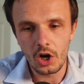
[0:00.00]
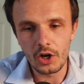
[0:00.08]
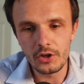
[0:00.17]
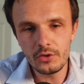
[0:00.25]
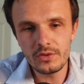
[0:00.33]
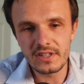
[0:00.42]

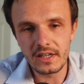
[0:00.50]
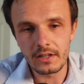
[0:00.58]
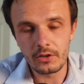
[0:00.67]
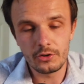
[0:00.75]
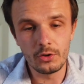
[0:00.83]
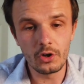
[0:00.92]
are
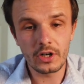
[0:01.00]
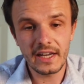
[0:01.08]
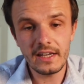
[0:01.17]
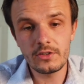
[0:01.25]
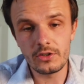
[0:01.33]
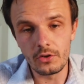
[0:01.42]
using to
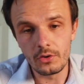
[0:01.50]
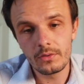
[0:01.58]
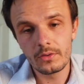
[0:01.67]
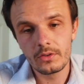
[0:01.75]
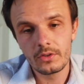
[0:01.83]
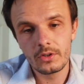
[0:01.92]
locate you
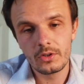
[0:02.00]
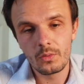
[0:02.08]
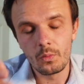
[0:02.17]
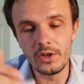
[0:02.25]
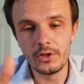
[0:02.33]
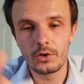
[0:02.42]

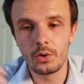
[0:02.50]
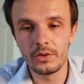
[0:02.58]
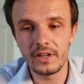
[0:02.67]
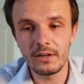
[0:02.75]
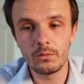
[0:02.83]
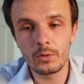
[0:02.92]
when you
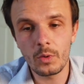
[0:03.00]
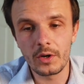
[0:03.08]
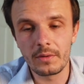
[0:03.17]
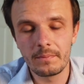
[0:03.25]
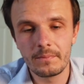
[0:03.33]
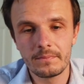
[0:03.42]
call 911.